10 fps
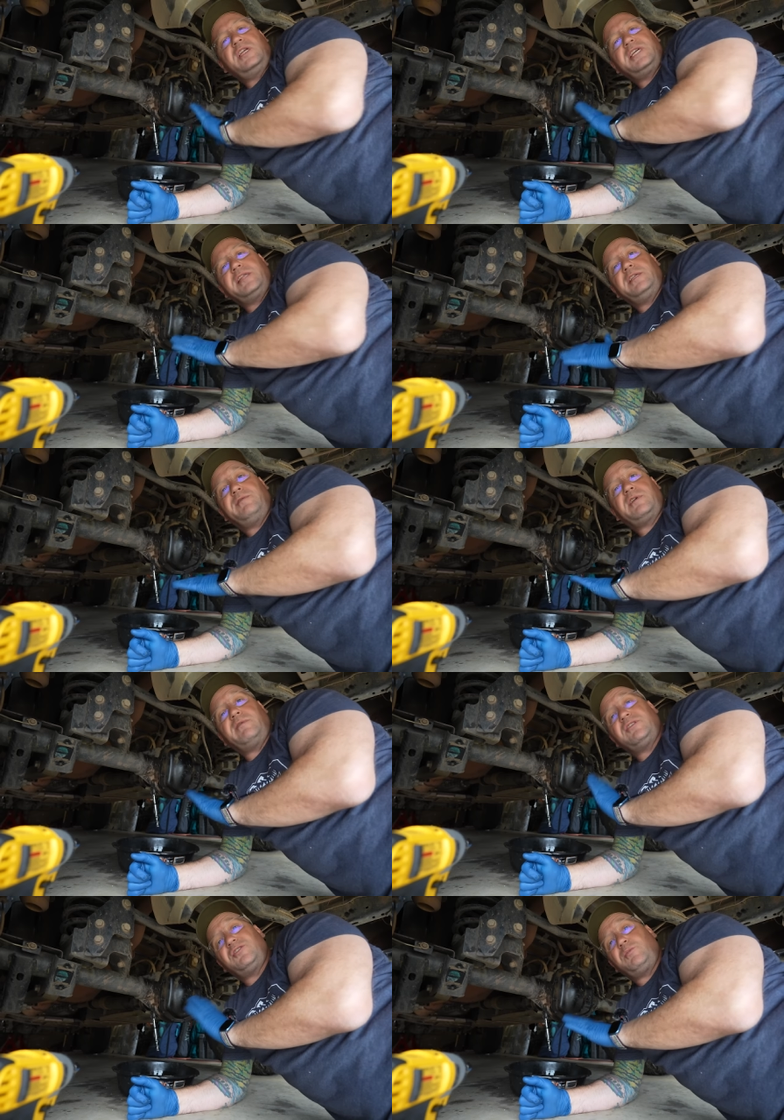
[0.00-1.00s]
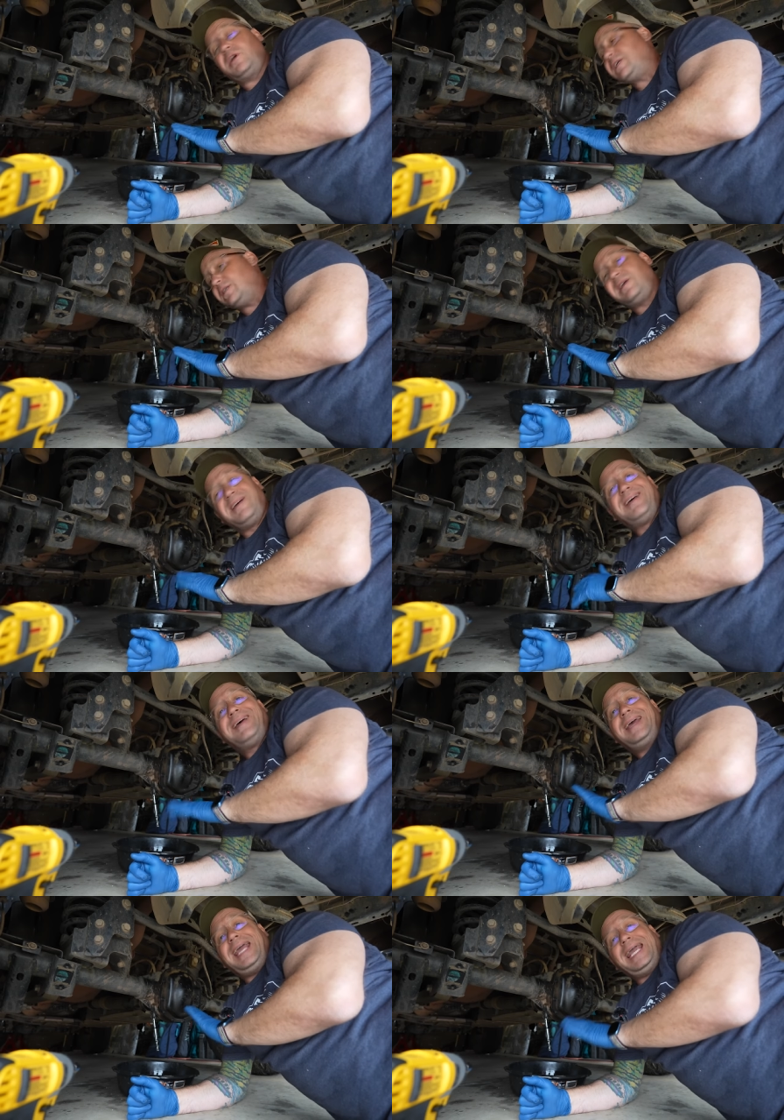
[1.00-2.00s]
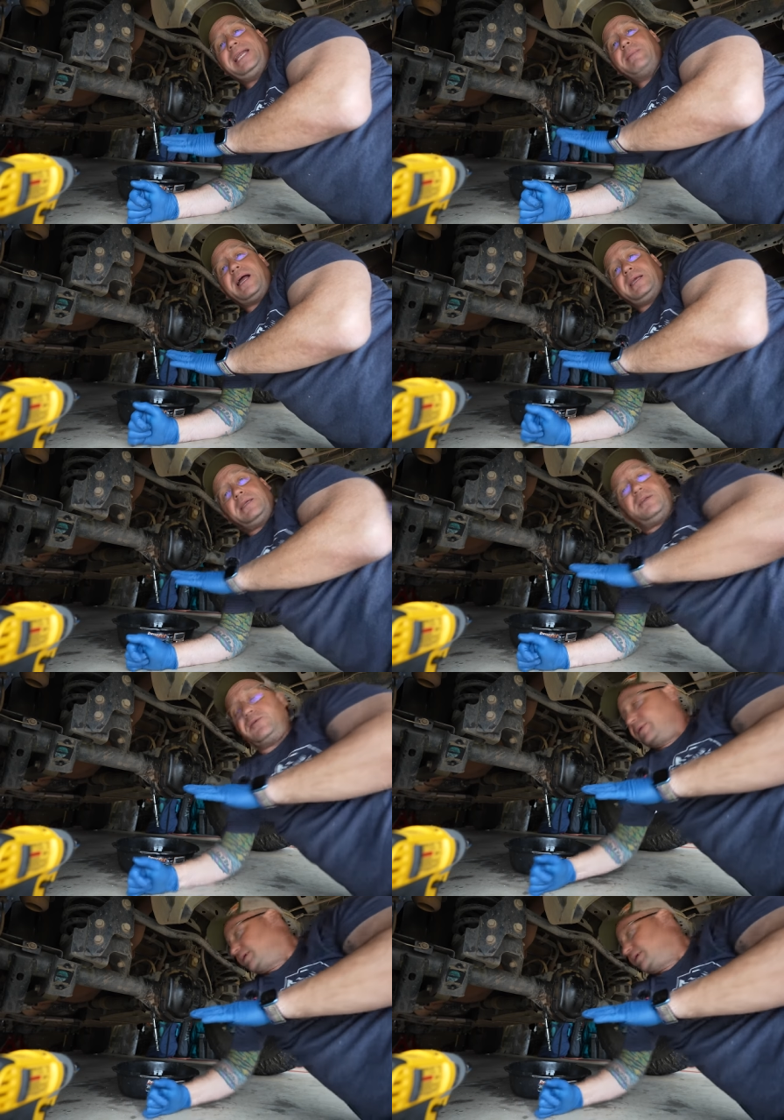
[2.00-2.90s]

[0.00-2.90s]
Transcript: Changing out the diff cover is super easy. Anybody can do